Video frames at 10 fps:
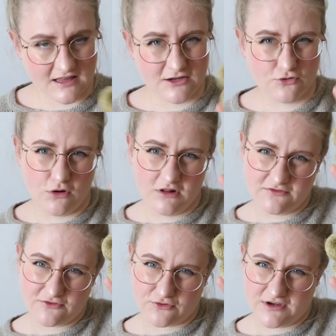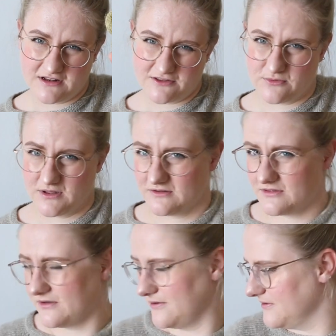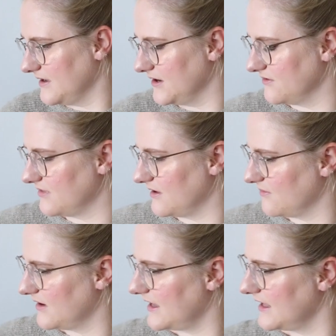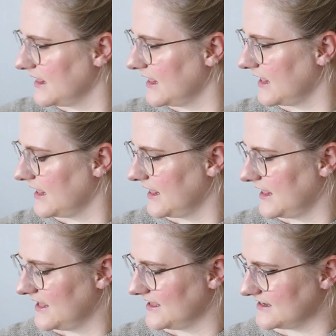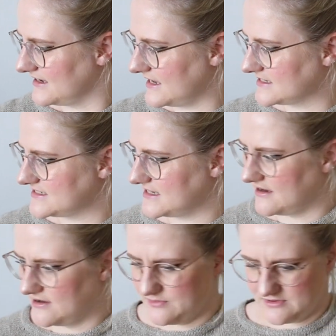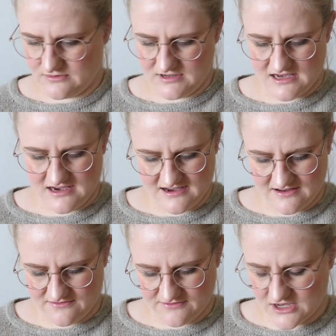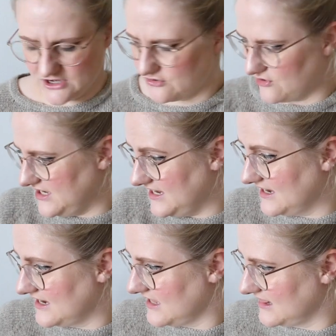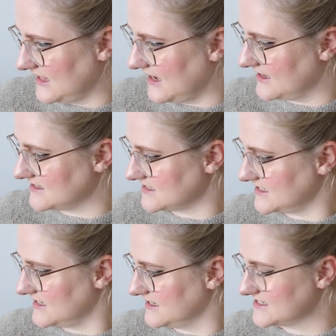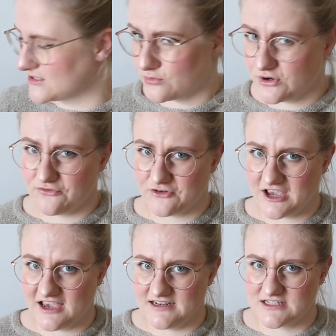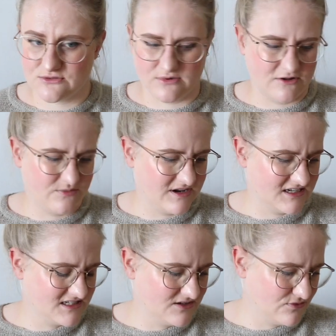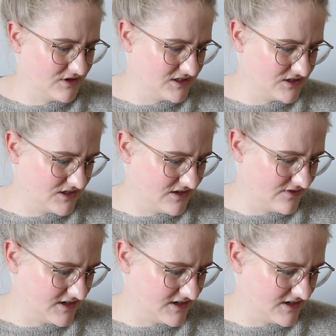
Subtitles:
It's like an olive green as well, so kind of that way. Next up, we have a green that is a one of a kind as well, but I still wanted to give